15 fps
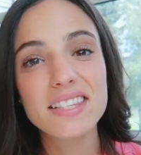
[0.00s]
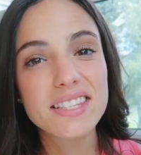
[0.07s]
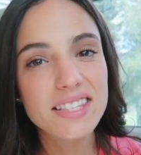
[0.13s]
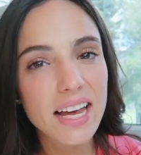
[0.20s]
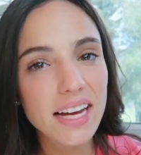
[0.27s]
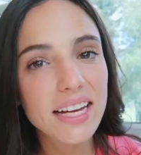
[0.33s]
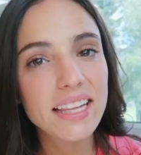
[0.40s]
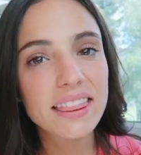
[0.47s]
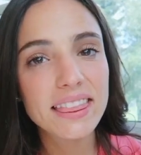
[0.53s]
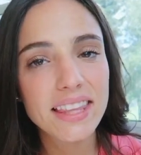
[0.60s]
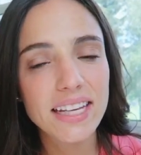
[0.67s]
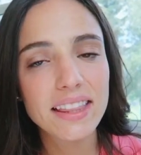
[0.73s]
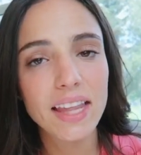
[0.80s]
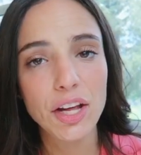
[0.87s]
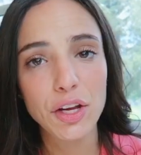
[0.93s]
second
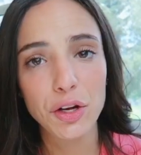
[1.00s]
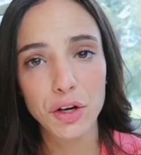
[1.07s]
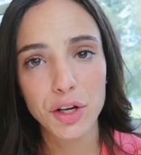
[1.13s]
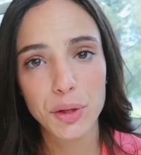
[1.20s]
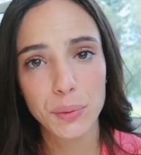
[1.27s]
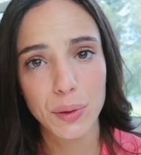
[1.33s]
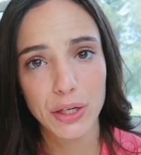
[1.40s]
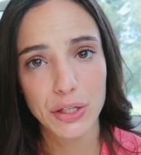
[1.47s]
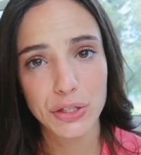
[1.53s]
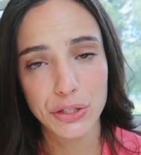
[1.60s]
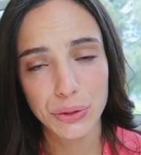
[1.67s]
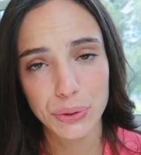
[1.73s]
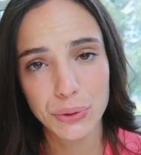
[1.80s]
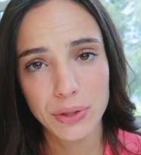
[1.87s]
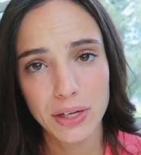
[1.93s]
thing that you're gonna wanna
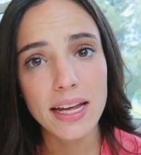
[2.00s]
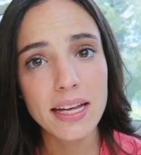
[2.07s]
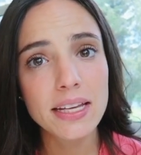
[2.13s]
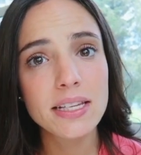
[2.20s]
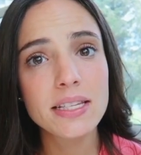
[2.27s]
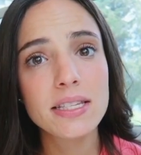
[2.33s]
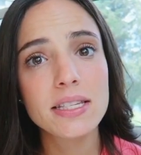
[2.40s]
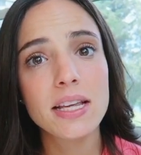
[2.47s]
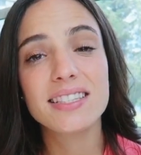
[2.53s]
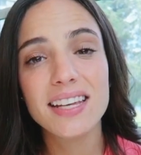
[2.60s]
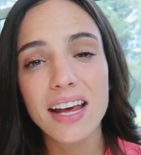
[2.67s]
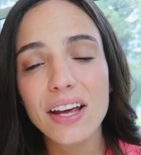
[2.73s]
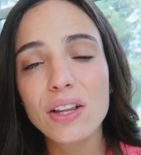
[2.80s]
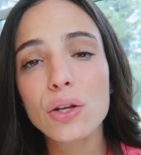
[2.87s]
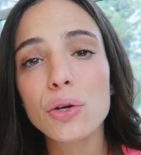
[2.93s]
do is
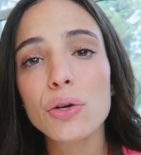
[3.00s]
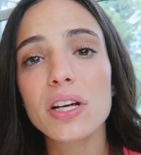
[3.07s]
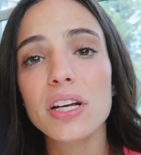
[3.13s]
tailor